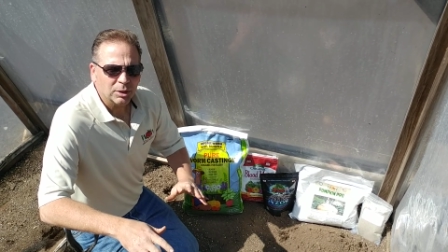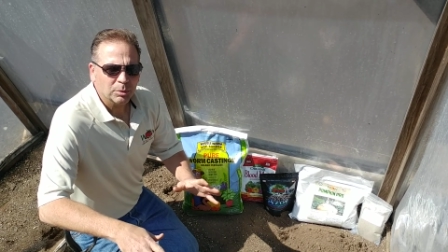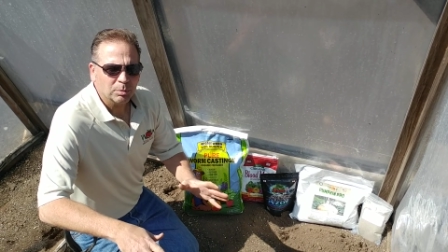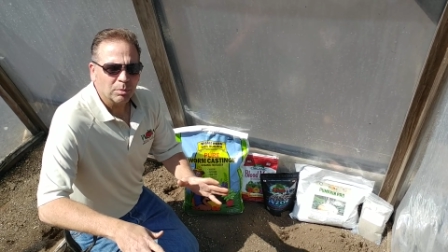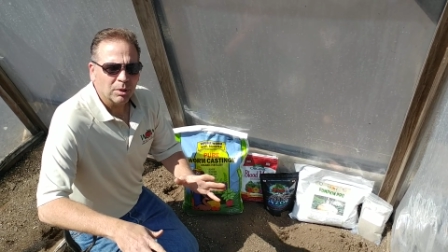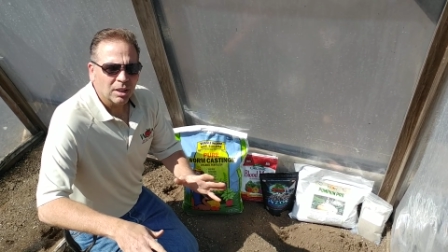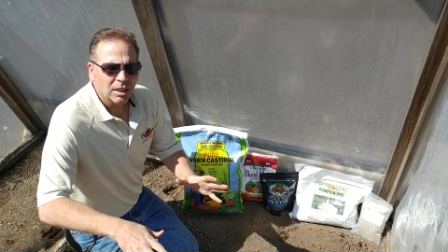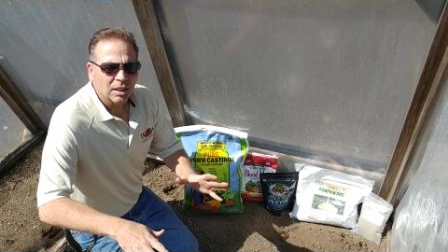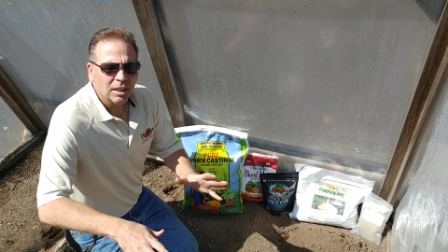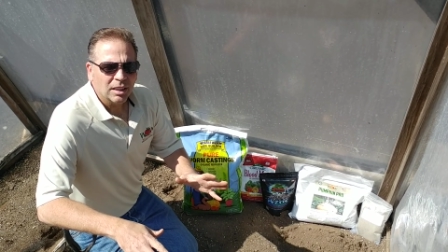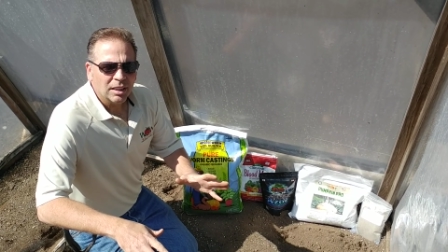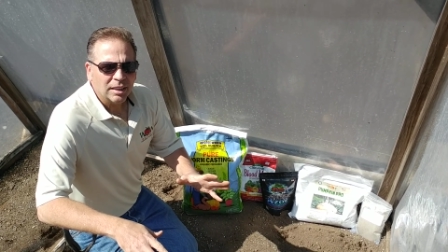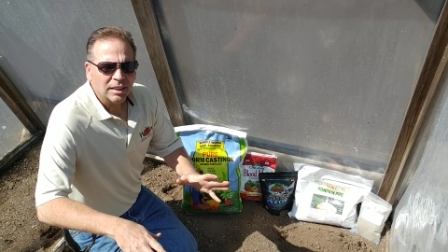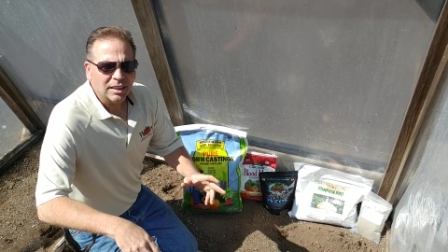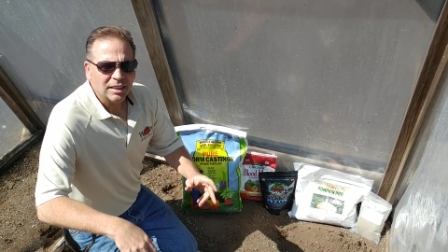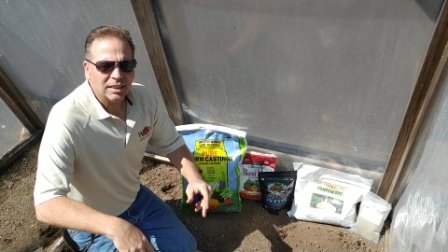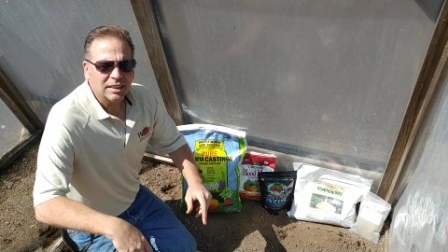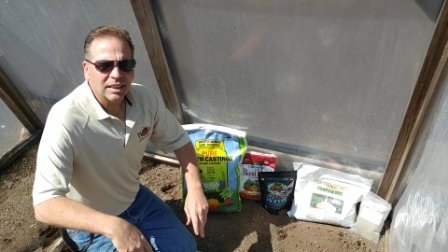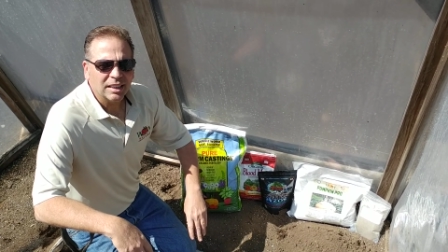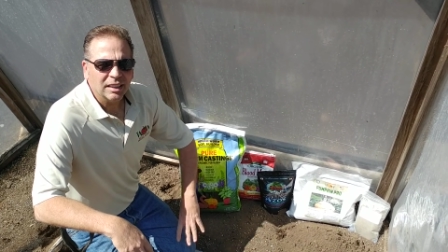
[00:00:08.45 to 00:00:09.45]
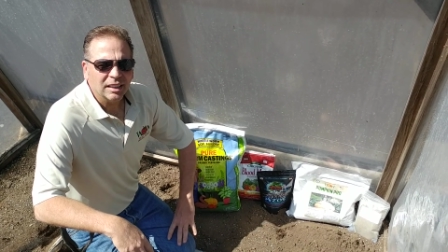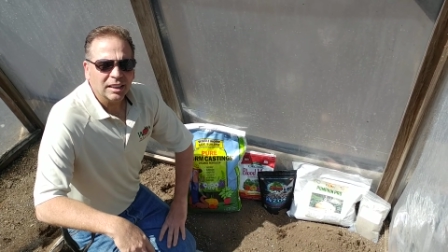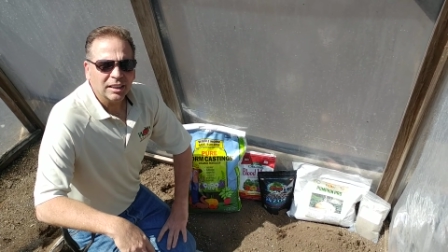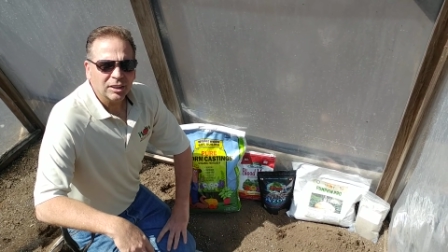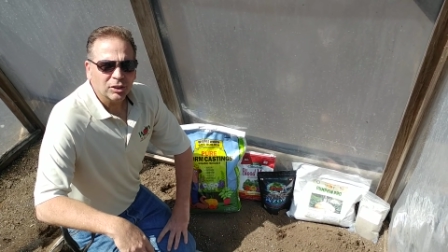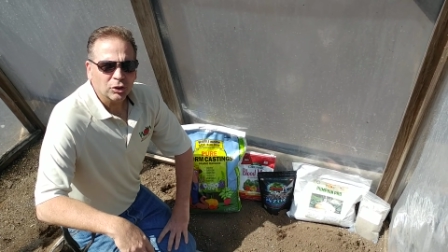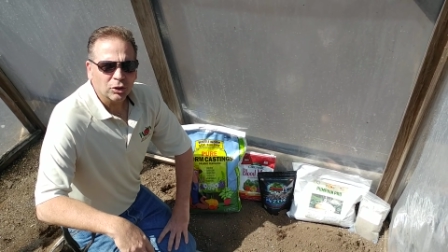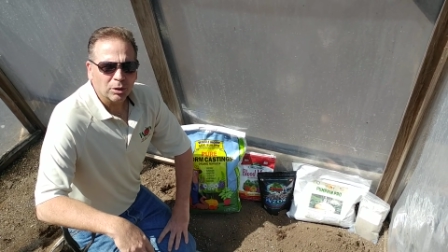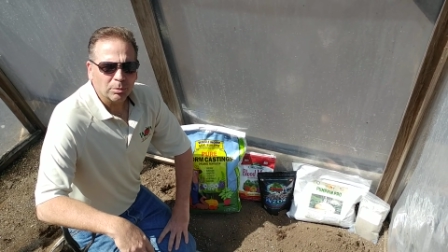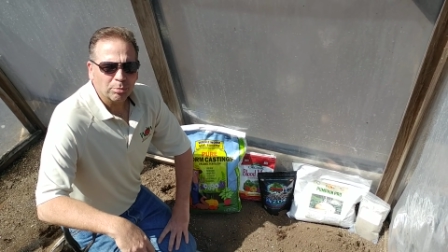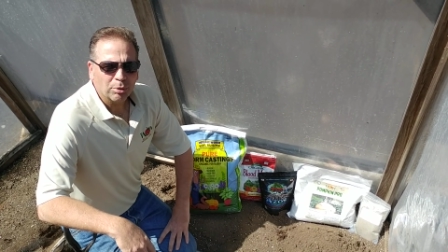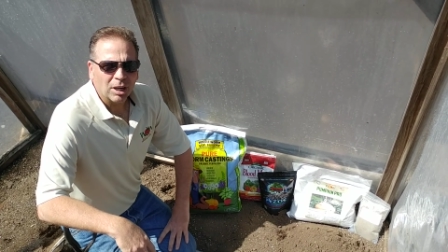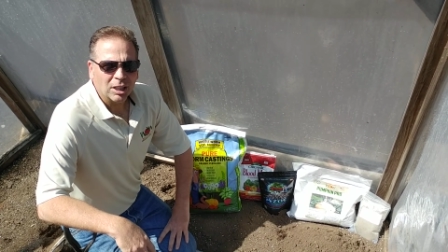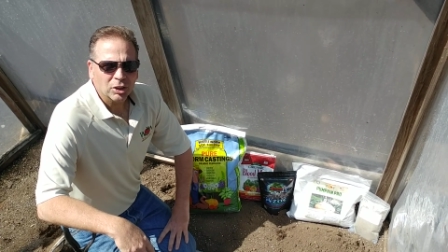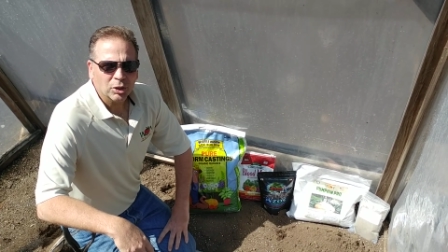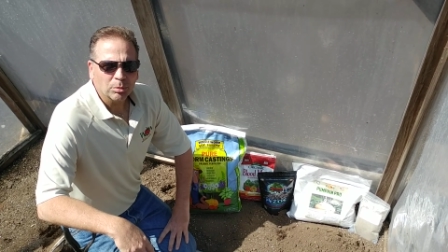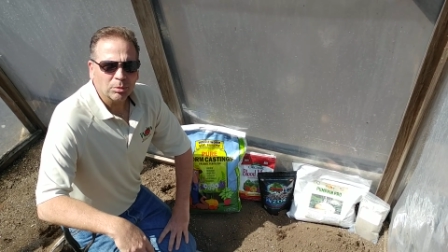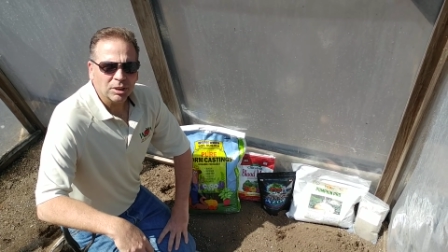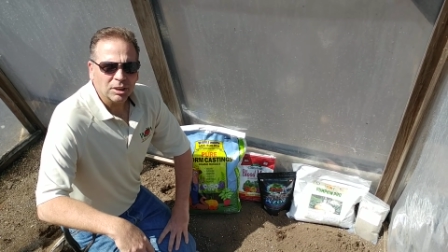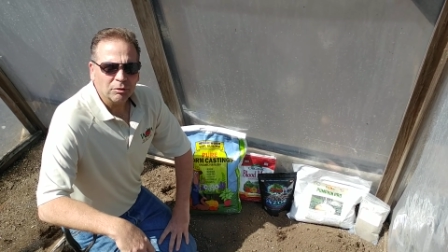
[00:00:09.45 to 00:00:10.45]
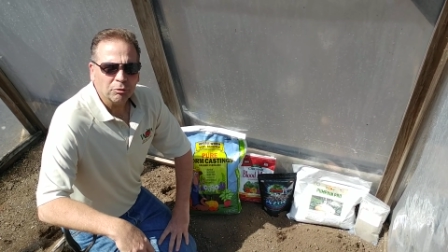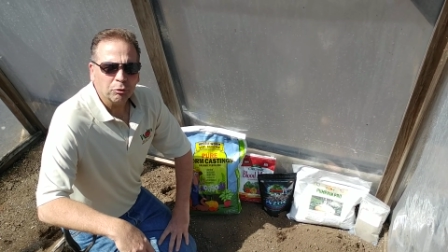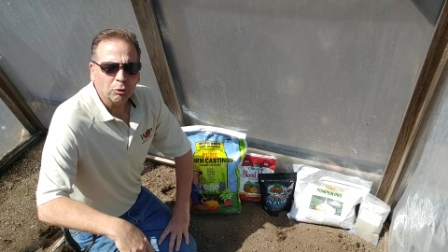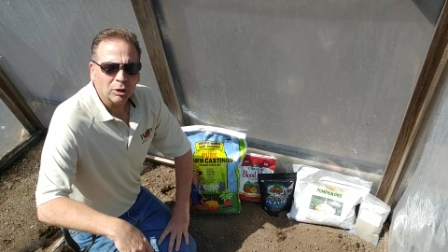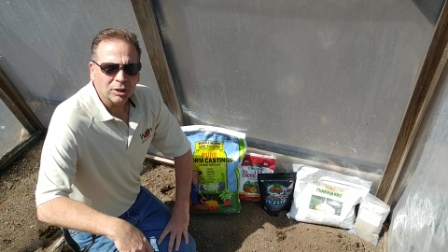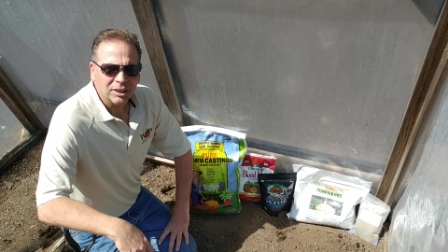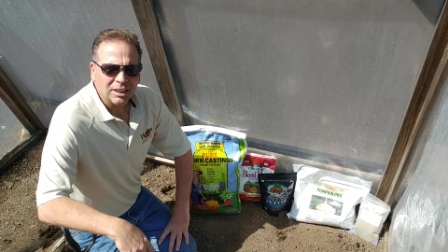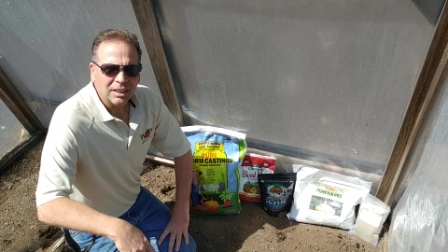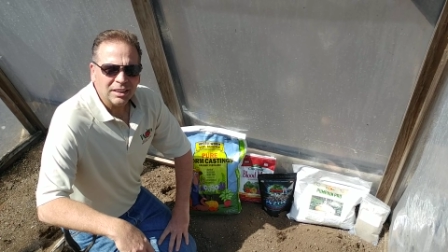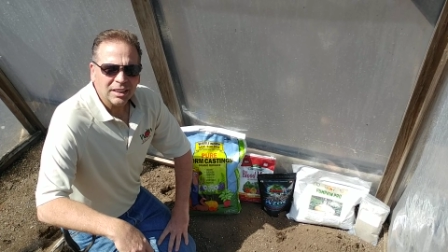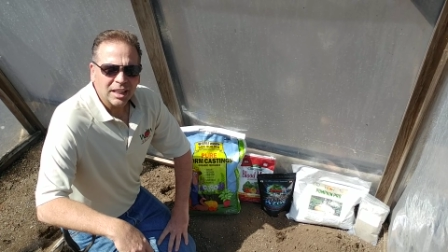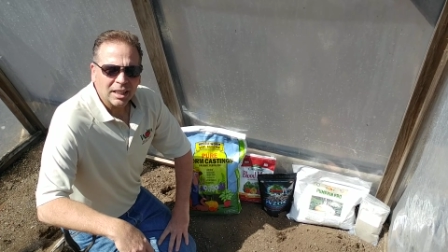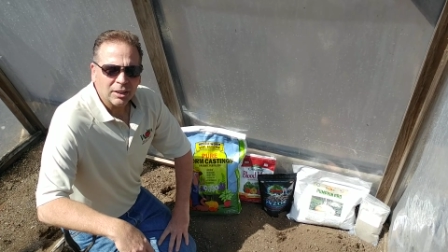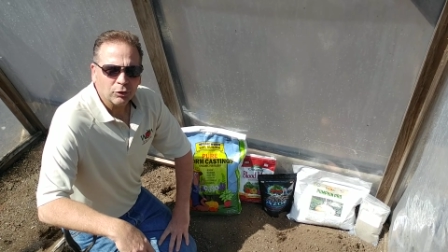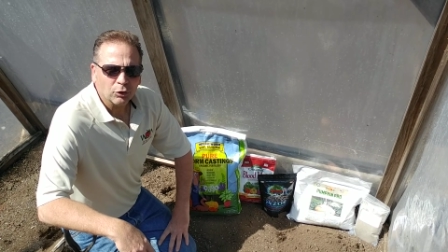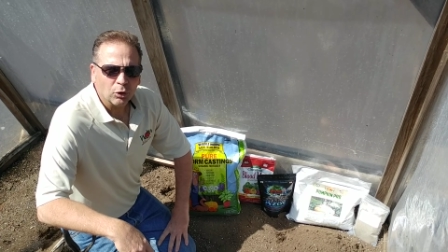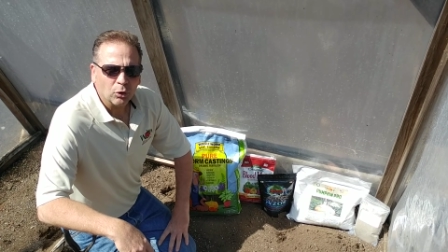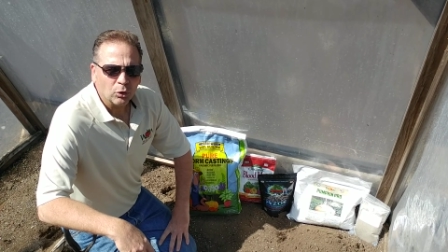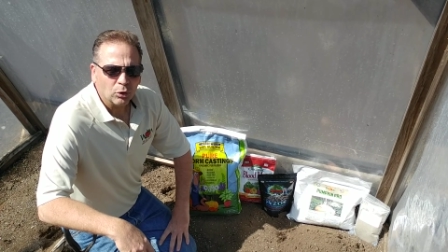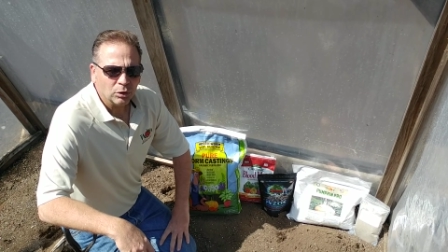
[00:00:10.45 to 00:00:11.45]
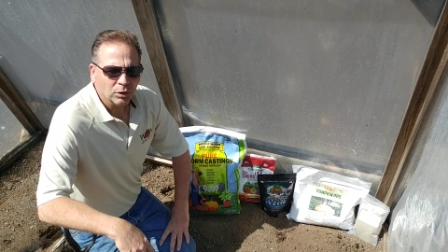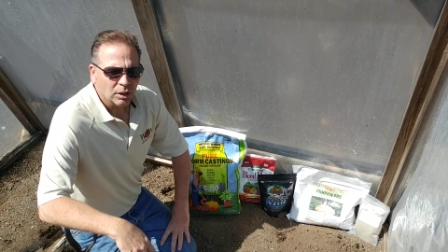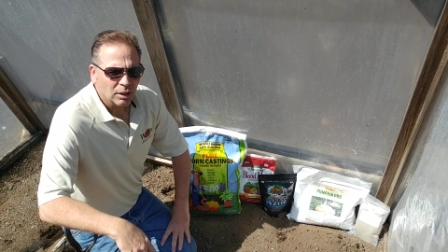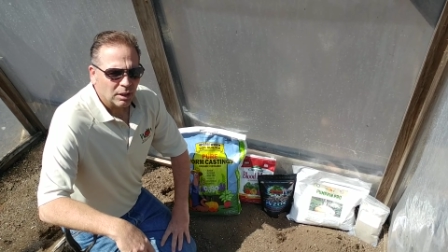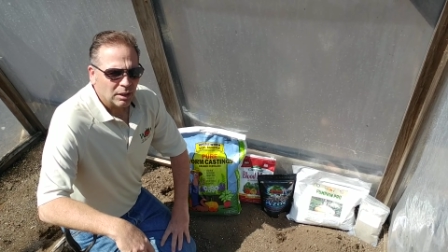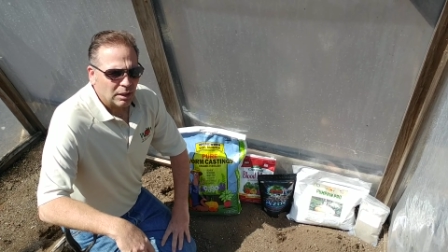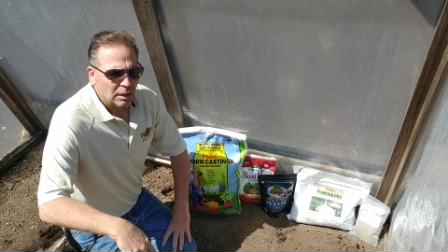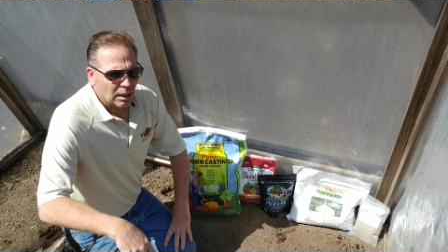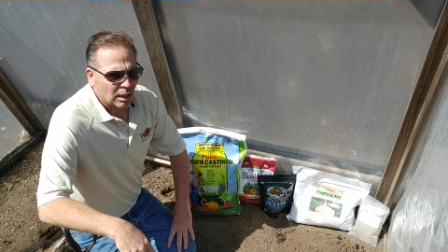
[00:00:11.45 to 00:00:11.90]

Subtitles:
These seedlings are approximately 14 days old.